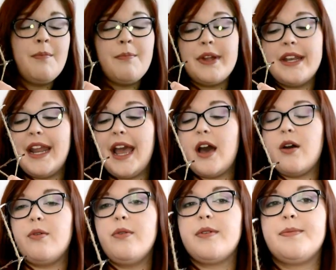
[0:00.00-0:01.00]
But
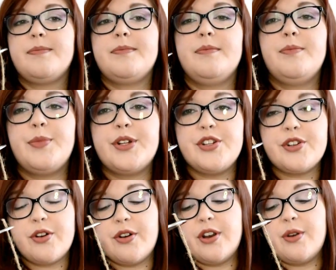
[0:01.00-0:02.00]
now, what you're
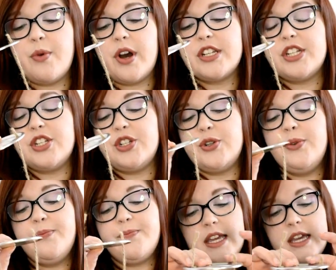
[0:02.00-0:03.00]
going to want to do
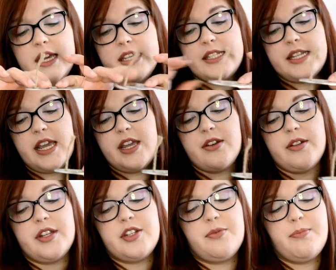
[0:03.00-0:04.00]
is take your
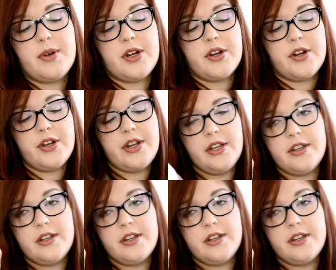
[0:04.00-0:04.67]
little bird,